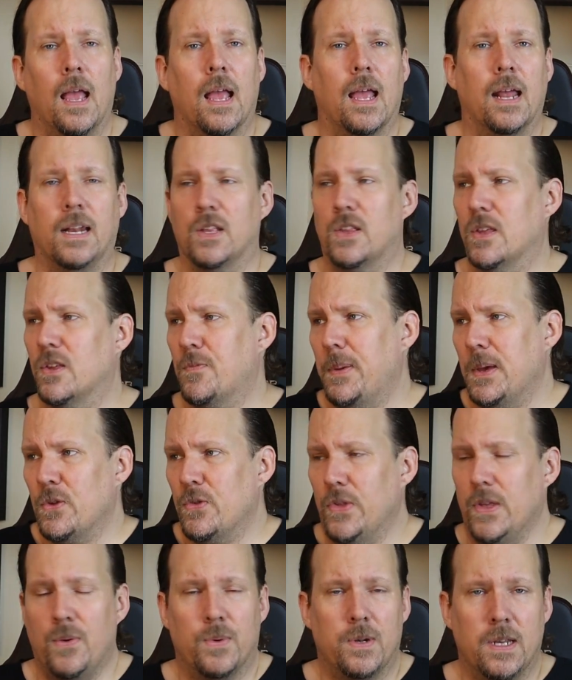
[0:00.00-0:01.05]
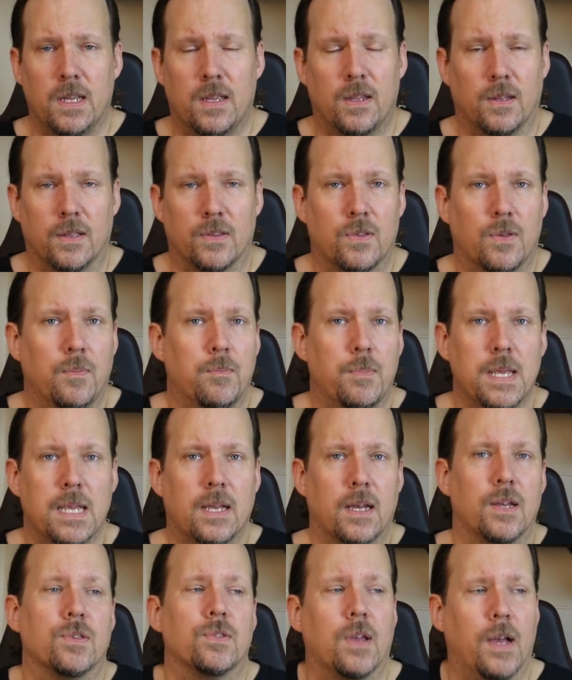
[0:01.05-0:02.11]
And it's especially ridiculous
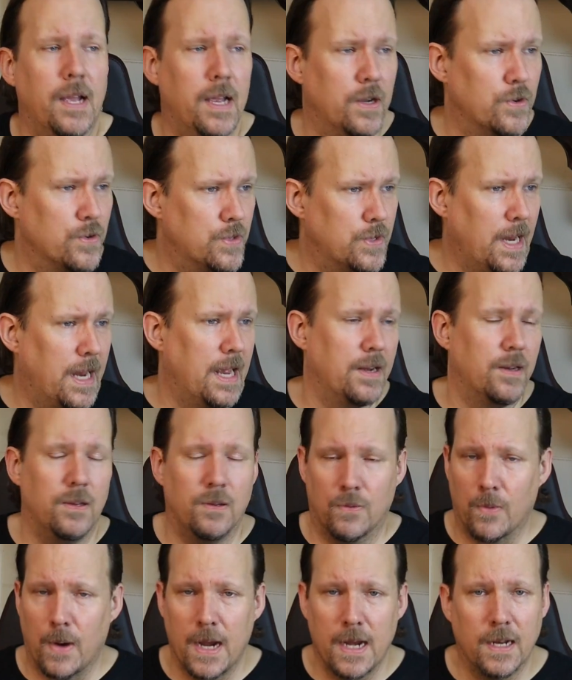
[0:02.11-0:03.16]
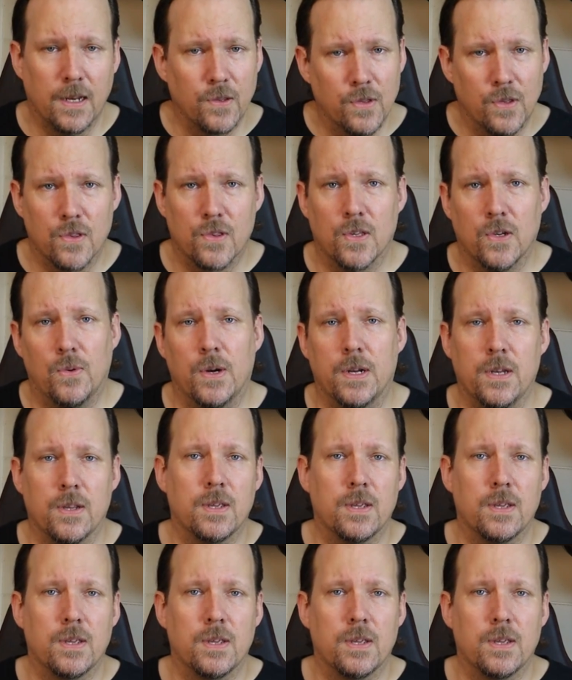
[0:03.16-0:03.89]
because I understand ratings and so on,